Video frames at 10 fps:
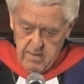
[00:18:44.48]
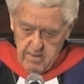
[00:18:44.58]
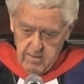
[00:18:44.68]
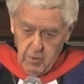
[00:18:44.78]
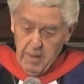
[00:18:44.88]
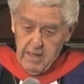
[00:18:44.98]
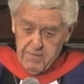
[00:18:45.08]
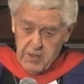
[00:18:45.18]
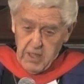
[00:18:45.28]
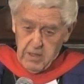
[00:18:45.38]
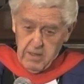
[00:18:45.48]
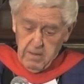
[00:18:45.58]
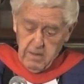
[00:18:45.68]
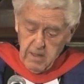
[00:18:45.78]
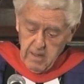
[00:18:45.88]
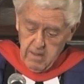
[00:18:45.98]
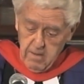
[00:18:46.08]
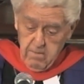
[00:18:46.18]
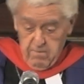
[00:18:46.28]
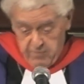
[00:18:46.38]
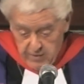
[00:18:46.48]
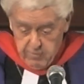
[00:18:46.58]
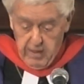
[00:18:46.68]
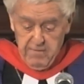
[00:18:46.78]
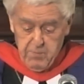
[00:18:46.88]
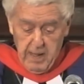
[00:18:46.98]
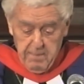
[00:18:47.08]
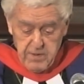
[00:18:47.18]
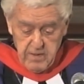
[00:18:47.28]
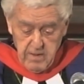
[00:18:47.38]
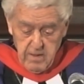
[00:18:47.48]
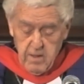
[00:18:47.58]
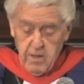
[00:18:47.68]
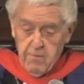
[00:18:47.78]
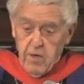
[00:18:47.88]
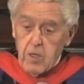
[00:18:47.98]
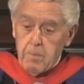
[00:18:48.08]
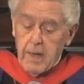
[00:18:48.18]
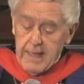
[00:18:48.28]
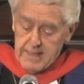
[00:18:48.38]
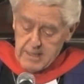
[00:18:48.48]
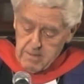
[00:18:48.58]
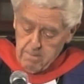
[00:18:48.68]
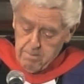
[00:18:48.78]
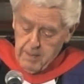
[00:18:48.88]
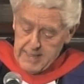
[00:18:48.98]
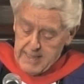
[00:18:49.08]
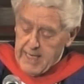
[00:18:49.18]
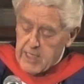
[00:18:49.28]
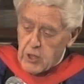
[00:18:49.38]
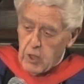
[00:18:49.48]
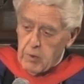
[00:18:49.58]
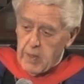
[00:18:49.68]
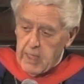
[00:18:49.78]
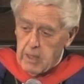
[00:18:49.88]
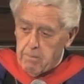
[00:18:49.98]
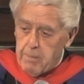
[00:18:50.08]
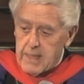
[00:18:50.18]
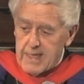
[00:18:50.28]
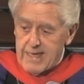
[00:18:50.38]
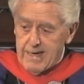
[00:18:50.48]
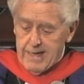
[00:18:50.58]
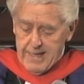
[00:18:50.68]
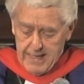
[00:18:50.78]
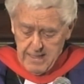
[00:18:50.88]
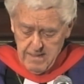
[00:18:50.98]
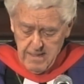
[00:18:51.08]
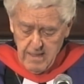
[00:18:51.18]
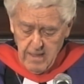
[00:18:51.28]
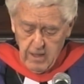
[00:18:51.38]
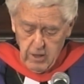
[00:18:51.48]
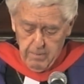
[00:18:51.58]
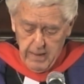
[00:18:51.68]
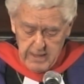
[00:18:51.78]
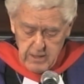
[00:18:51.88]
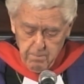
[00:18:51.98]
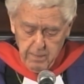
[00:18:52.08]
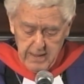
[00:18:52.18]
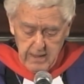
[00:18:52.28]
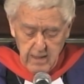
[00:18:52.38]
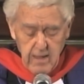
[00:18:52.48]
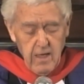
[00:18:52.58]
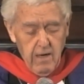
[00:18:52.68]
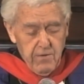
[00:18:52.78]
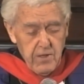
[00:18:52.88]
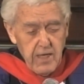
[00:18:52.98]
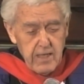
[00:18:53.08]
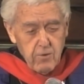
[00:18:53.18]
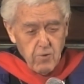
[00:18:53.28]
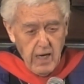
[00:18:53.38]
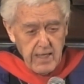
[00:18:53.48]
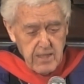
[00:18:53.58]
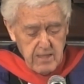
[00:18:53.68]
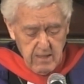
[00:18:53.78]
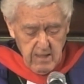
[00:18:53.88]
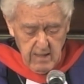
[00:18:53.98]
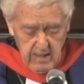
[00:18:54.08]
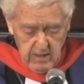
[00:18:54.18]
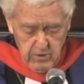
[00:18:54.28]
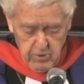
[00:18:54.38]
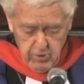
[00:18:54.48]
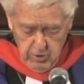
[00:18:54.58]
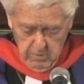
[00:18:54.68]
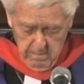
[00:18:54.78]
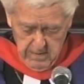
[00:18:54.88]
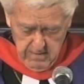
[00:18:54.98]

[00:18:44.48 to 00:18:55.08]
You may have seen the photographs, perhaps, of Holbein's painting, Holbein, Holbein's painting of the dead Christ in the tomb.